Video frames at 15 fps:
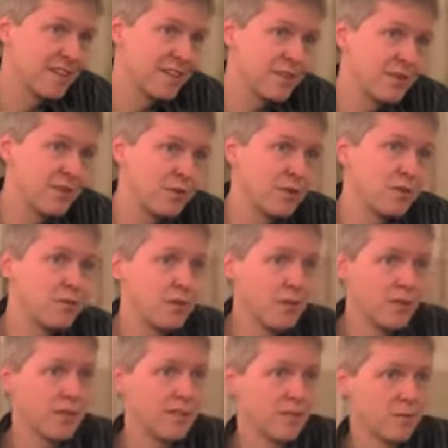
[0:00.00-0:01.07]
So if we
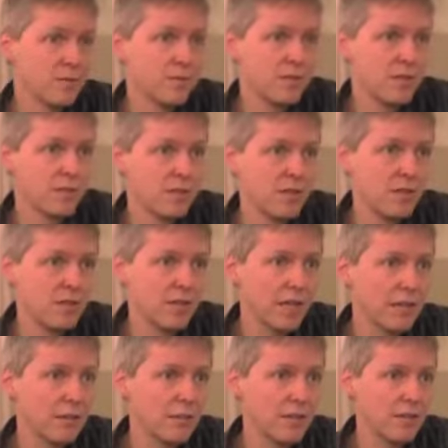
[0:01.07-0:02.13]
had something
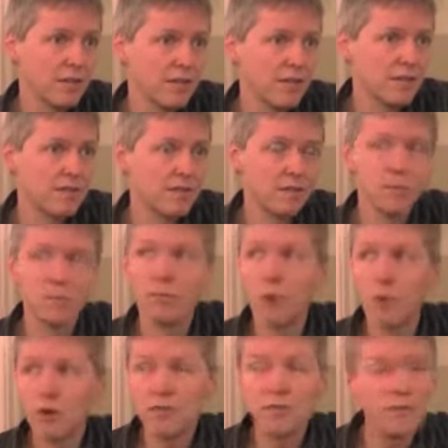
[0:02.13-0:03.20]
available that is
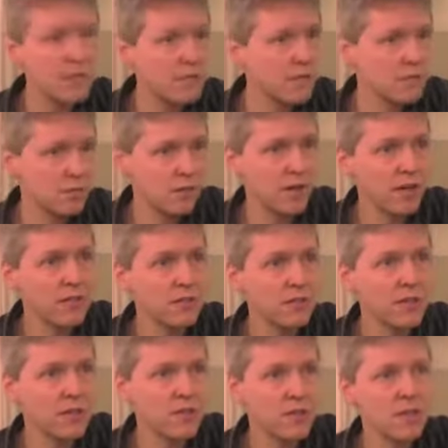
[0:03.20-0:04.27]
more fitting the price
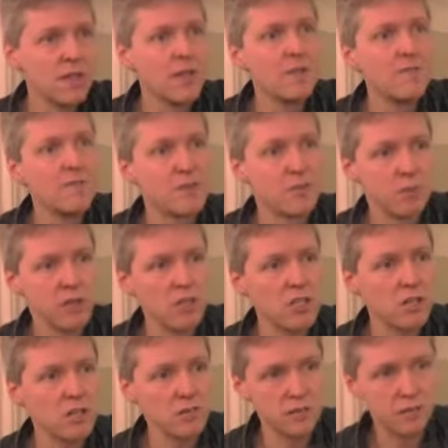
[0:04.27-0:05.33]
range,
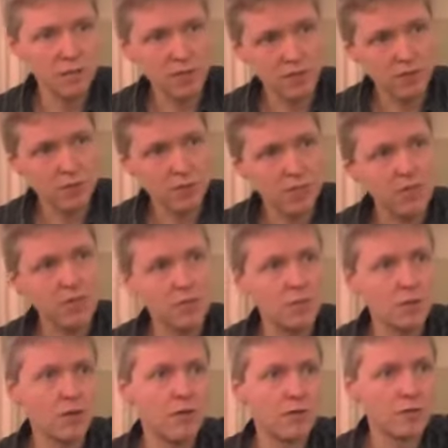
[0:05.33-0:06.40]
especially of the bigger speakers
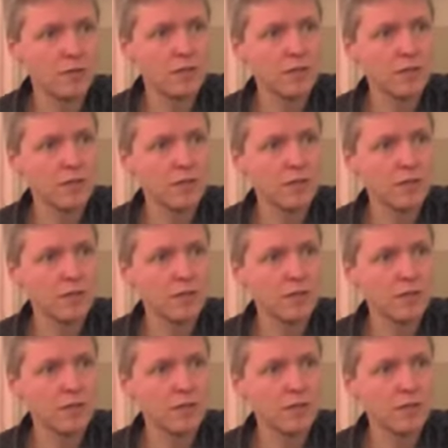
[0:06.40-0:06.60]
we offer,